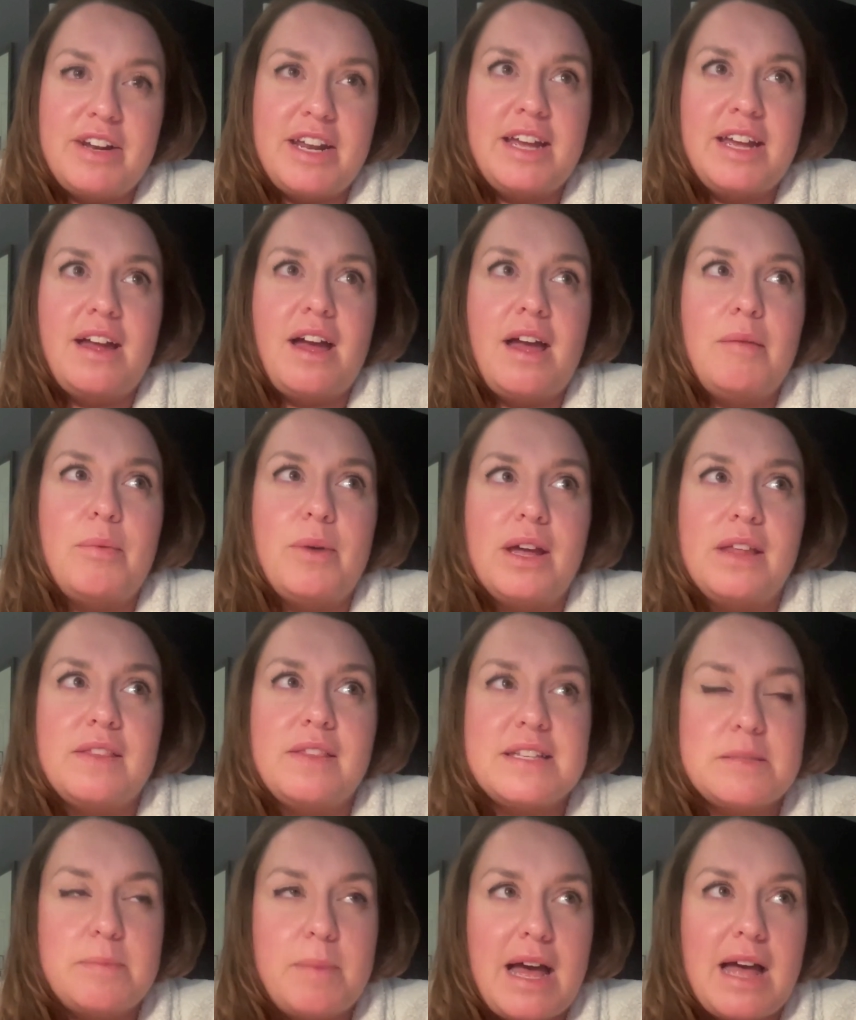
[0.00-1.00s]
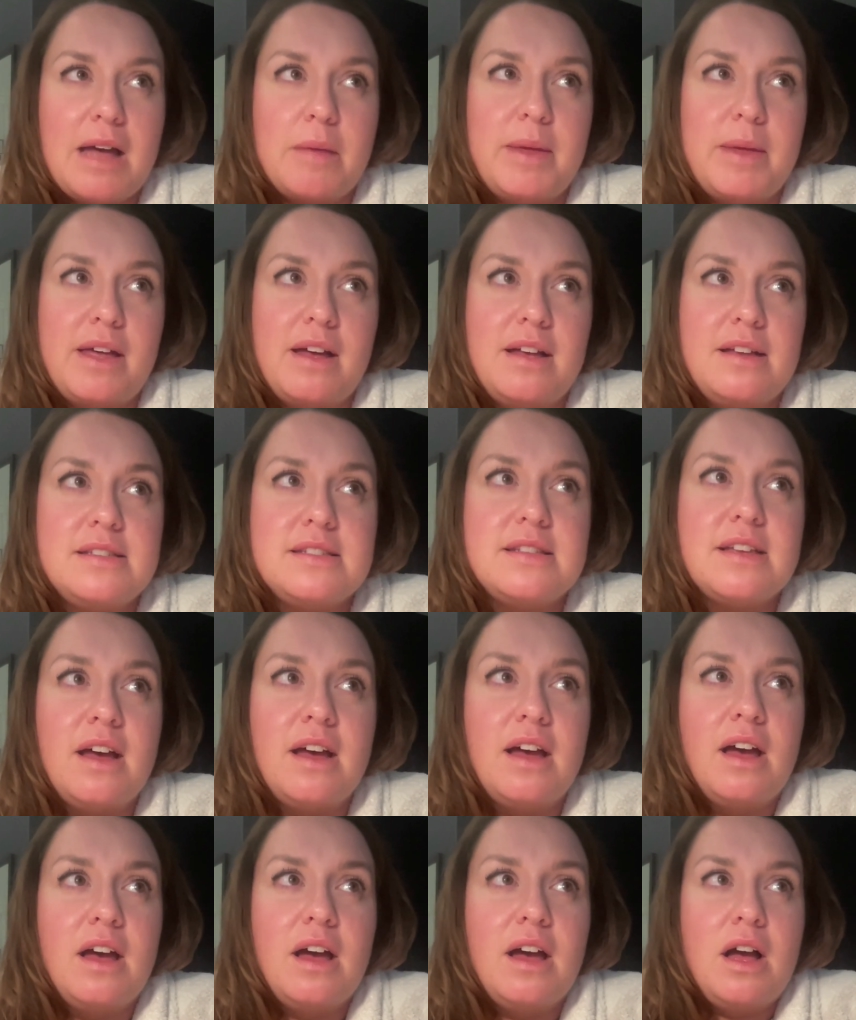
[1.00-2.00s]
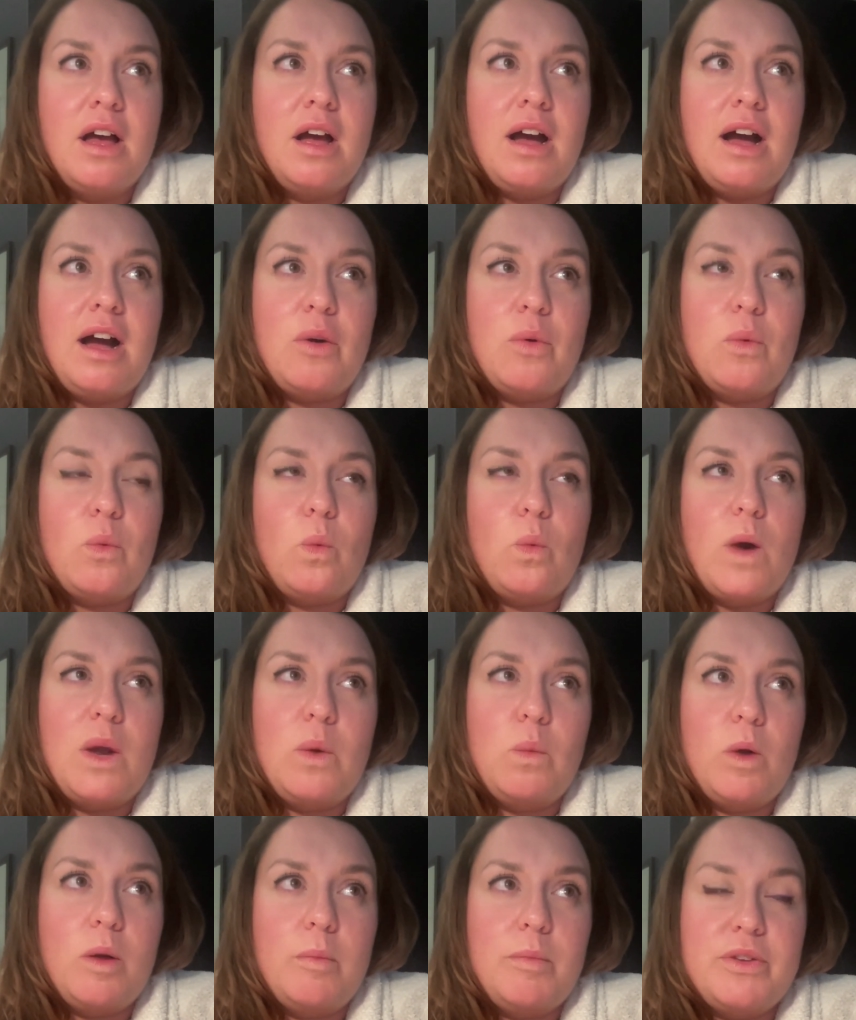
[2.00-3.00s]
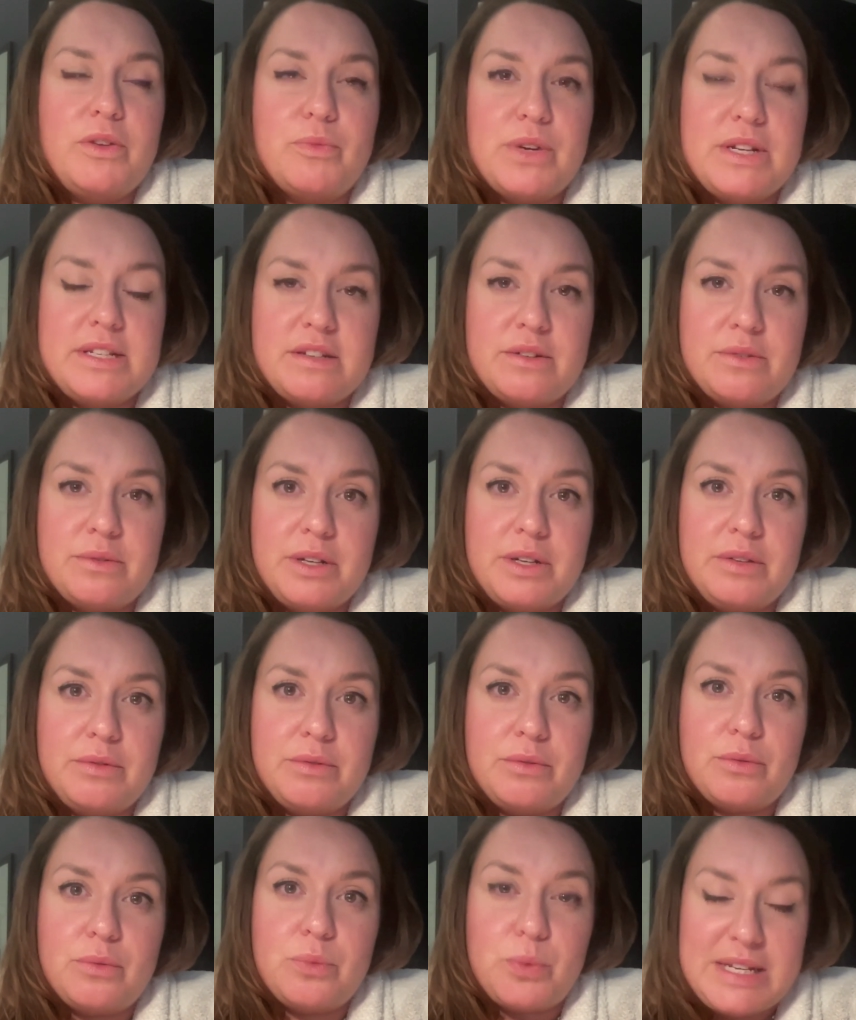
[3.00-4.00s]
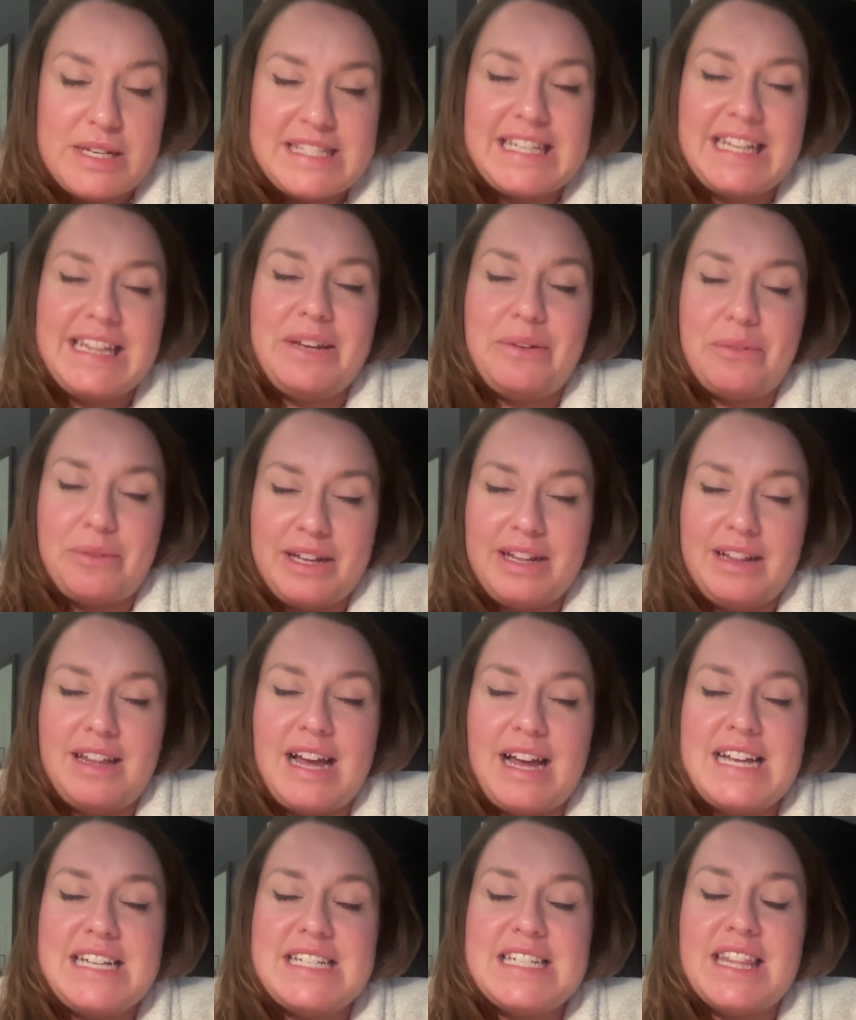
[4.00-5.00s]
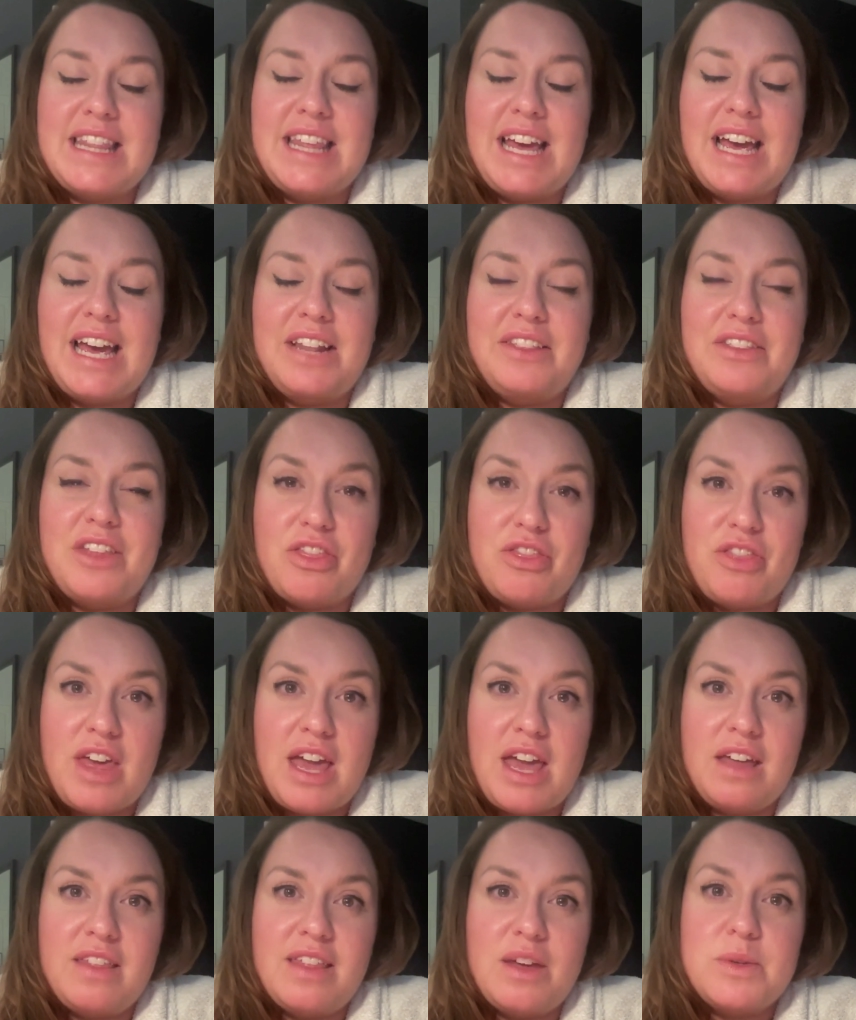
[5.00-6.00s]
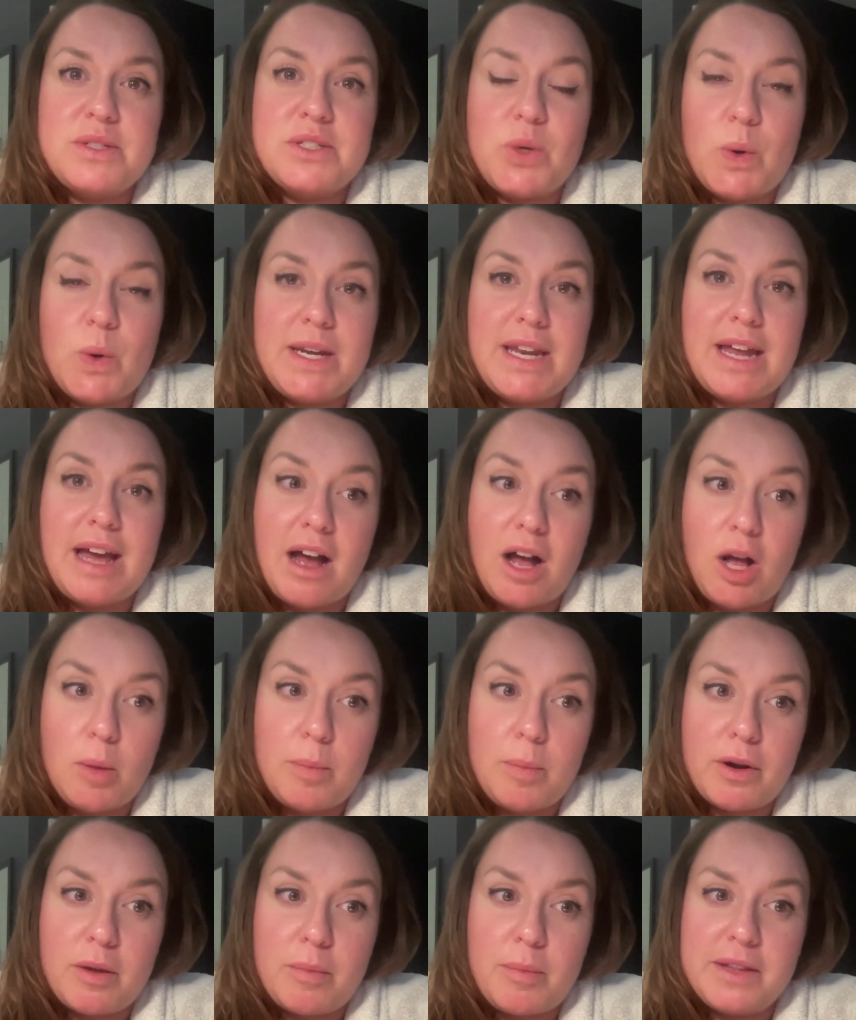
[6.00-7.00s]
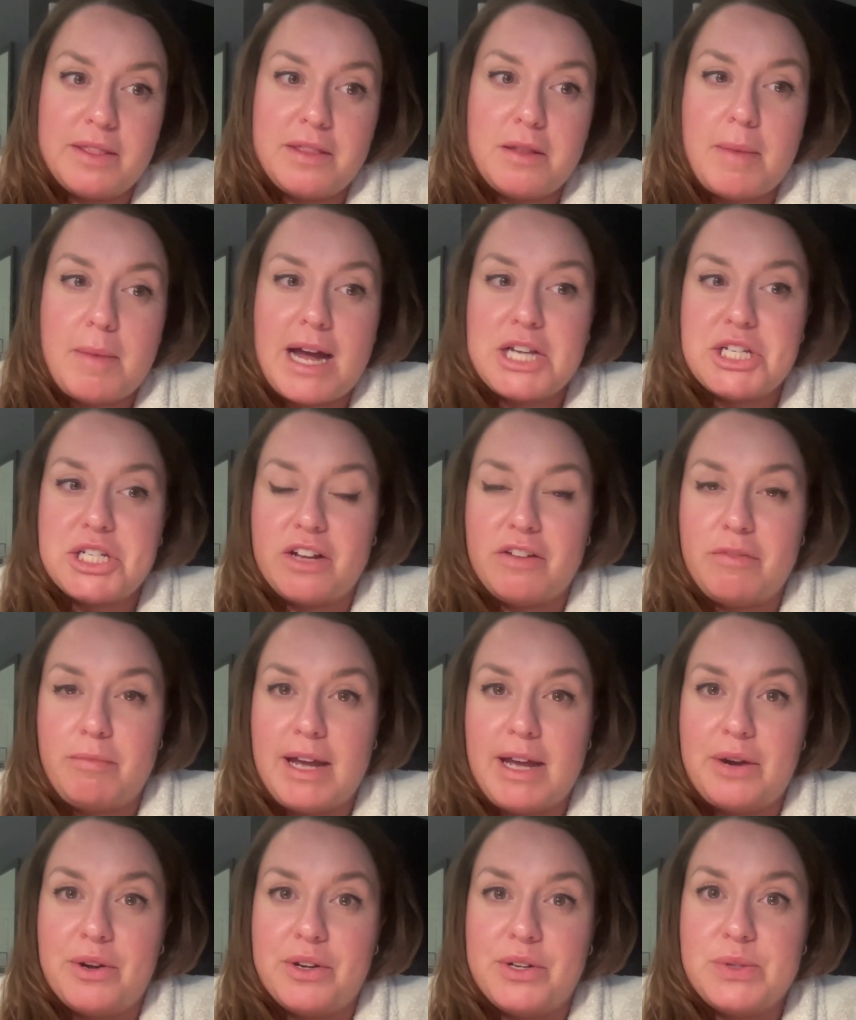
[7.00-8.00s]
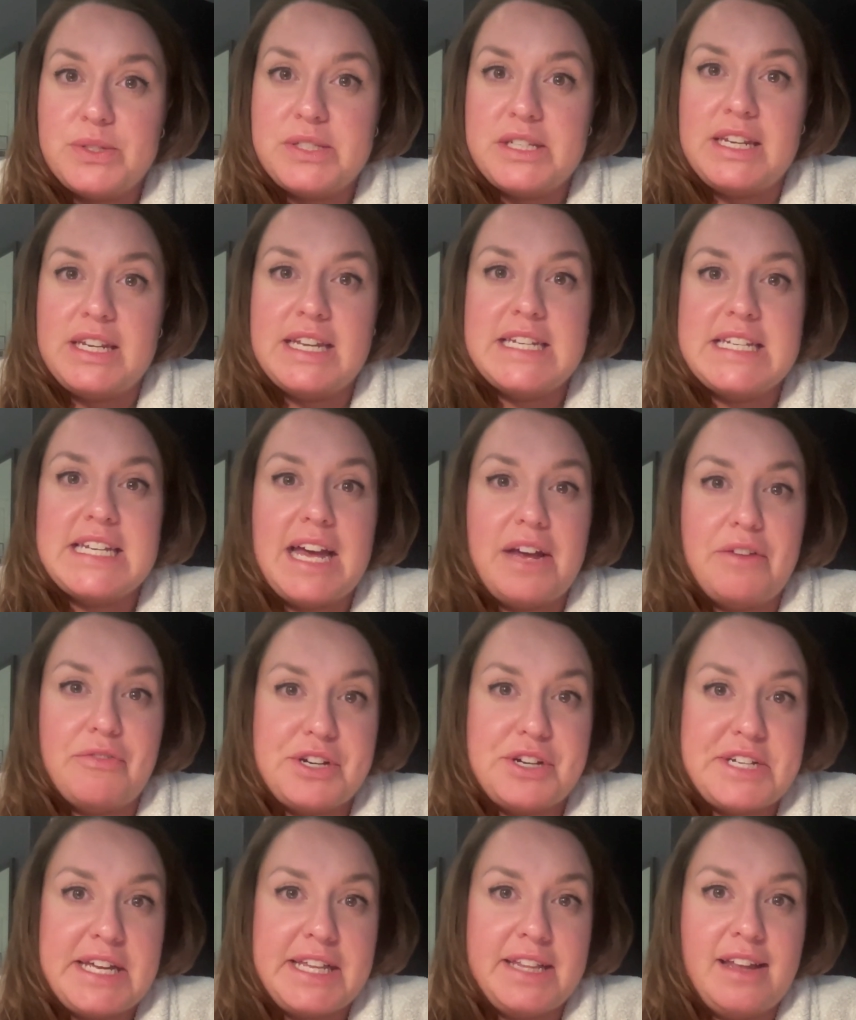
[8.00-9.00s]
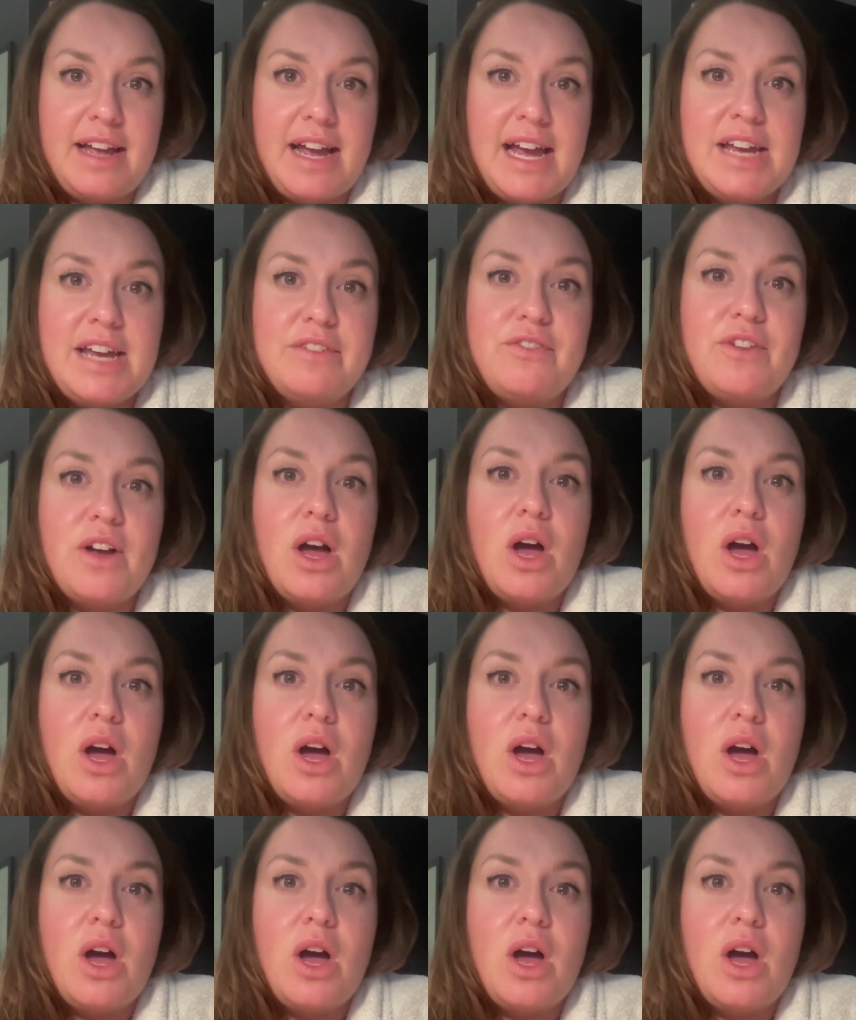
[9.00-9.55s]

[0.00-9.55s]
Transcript: And I bring this back because one woman recently realized that the thing that was going to help her bring the magic of microdosing into everyday life